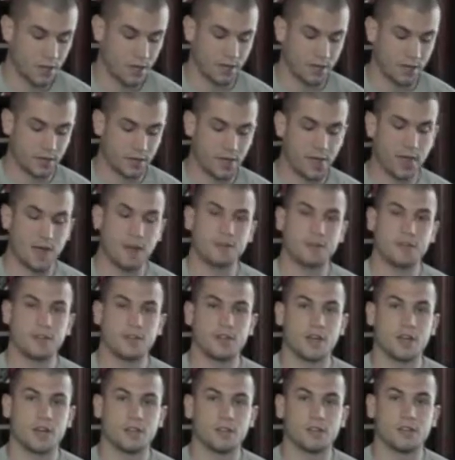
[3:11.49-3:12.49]
and the
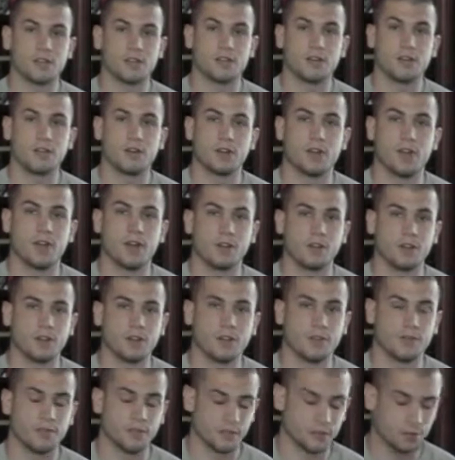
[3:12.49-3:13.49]
advertisements of
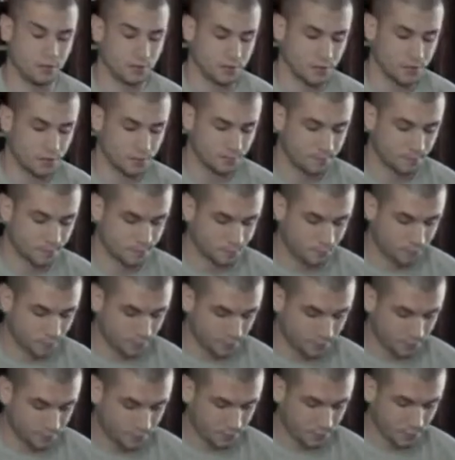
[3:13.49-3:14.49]
unhealthy foods,
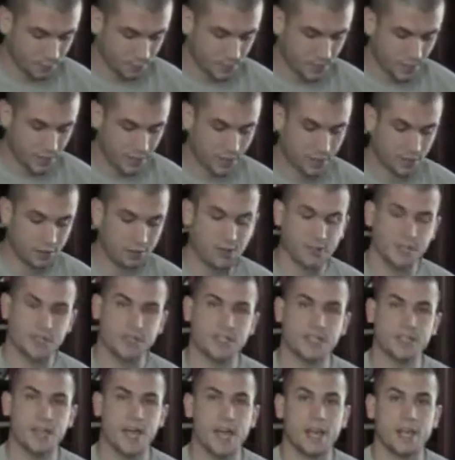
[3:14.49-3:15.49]

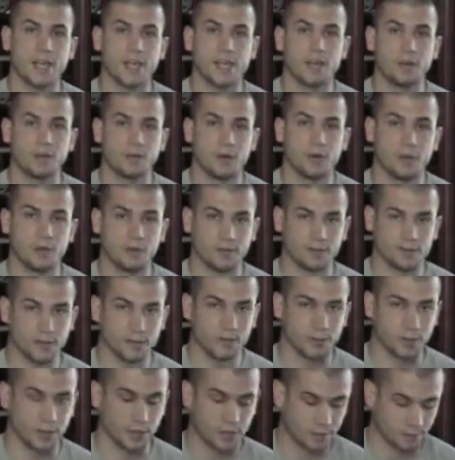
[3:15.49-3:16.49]
increased snacking while
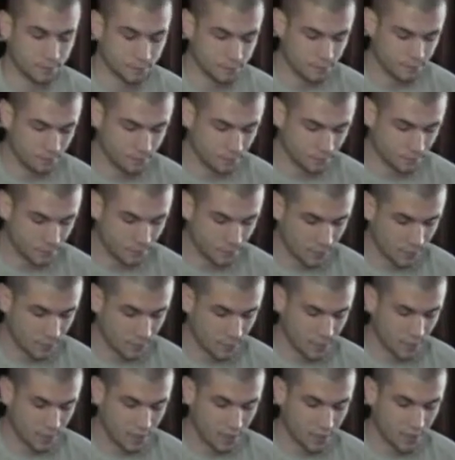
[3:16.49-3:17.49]
viewing,
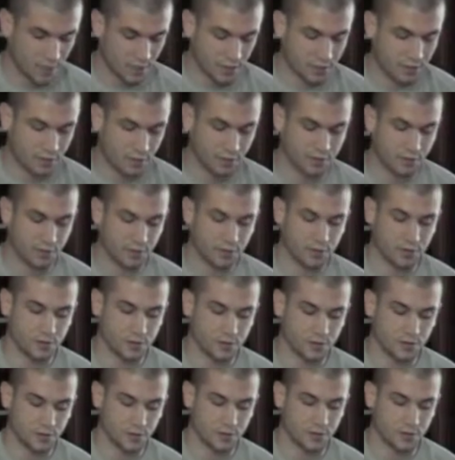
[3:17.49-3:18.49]
and
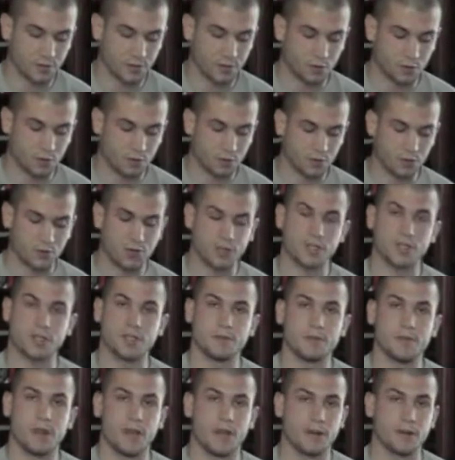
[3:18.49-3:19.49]
interference with normal
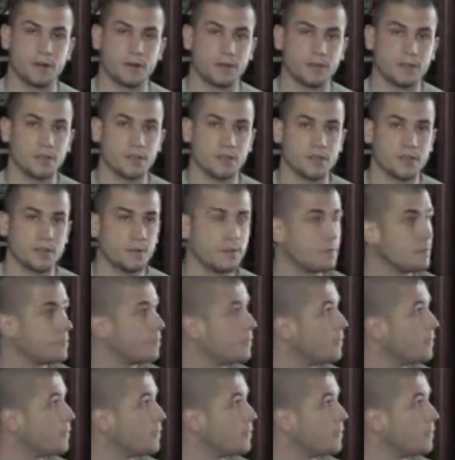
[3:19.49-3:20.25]
sleep patterns.